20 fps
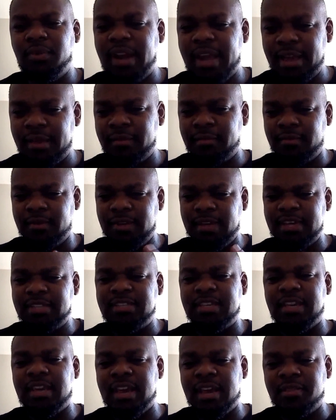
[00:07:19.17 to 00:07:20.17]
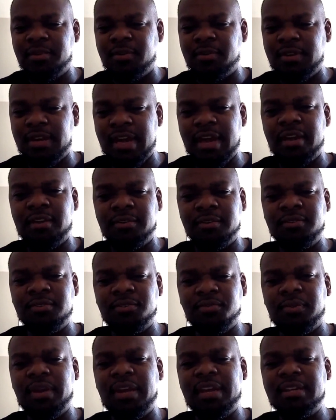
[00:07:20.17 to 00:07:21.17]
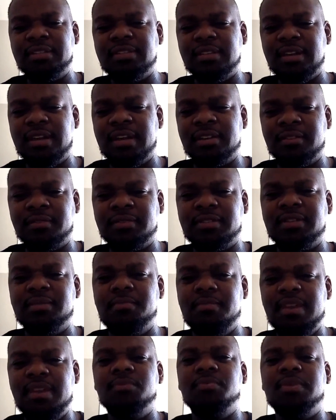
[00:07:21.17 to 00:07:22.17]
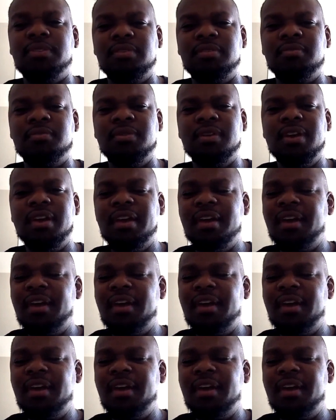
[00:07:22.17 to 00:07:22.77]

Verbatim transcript: they get together, the elders, when they get together to meet with you,